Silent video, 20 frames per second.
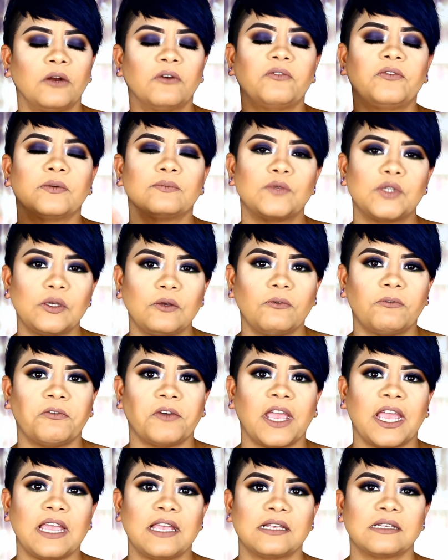from Too
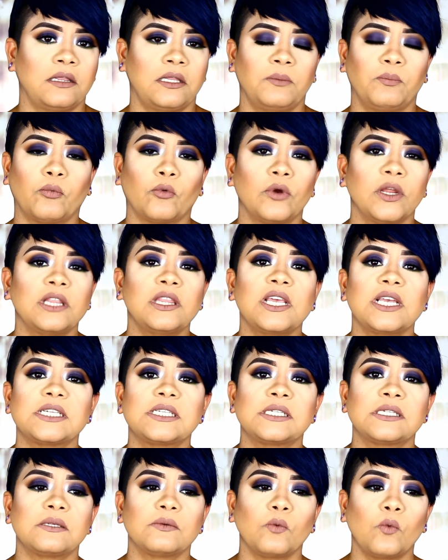Faced. The Born
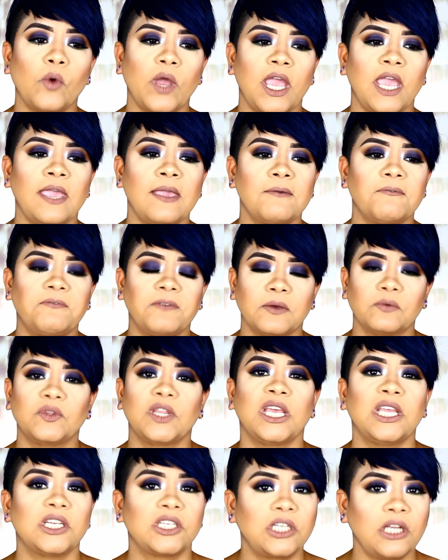This Way
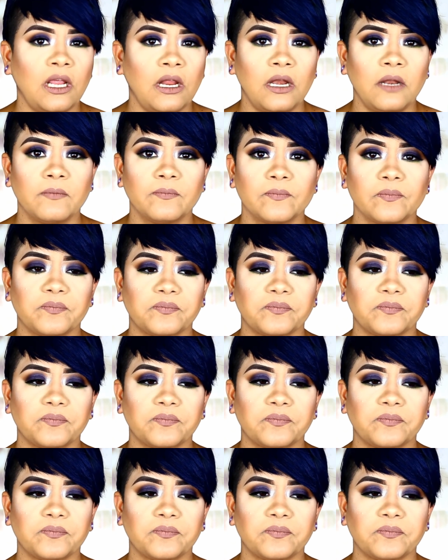foundation,